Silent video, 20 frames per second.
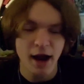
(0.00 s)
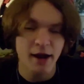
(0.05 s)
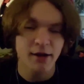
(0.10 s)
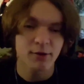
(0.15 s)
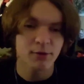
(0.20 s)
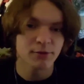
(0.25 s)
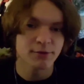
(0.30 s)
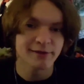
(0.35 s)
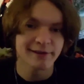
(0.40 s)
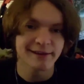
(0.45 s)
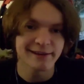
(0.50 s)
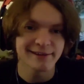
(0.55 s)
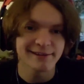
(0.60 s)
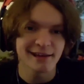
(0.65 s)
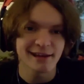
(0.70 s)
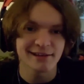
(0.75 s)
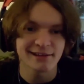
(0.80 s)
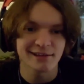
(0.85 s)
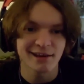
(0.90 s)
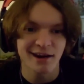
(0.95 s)
I don't think it's
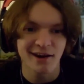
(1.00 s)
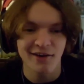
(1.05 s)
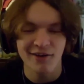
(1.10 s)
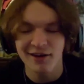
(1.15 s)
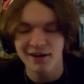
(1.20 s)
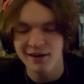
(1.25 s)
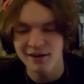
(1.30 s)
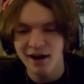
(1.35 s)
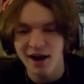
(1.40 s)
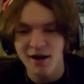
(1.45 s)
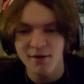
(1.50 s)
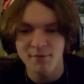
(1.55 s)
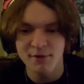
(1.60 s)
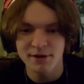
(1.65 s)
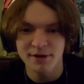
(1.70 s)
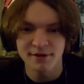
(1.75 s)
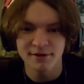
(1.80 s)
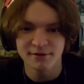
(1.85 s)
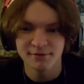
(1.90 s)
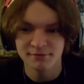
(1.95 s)
that scary. I
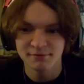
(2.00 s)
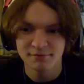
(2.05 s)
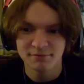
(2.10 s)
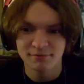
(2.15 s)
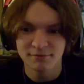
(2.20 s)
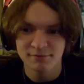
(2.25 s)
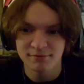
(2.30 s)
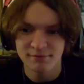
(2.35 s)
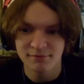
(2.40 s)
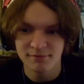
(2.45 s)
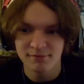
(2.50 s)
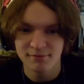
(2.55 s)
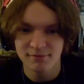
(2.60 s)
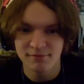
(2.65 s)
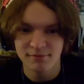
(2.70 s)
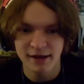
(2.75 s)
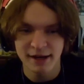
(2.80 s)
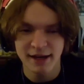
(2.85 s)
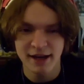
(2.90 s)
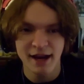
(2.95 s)
mean,
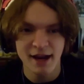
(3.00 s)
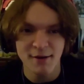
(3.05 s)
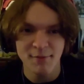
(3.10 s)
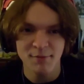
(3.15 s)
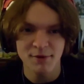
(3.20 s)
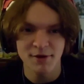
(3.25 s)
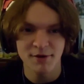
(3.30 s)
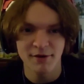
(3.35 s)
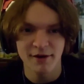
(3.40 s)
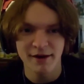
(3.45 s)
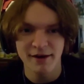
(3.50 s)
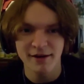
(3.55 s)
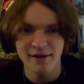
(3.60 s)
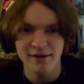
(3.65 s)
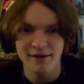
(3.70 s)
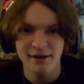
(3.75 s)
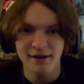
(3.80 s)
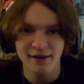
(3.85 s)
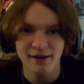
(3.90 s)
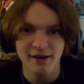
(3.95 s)
it can't be,
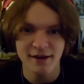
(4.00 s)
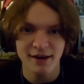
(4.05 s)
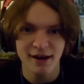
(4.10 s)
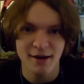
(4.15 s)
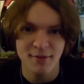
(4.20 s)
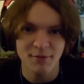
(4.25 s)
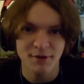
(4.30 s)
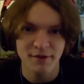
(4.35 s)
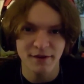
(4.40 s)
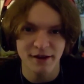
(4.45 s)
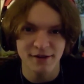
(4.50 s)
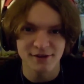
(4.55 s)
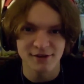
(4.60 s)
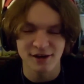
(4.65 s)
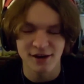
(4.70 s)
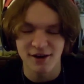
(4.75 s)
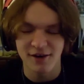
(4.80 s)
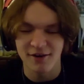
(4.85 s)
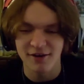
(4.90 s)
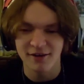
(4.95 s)
right? It, it can't be that
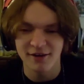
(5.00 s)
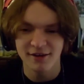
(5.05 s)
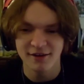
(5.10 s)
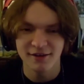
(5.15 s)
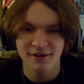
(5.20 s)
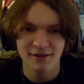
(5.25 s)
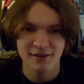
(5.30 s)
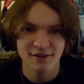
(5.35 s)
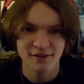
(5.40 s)
scary.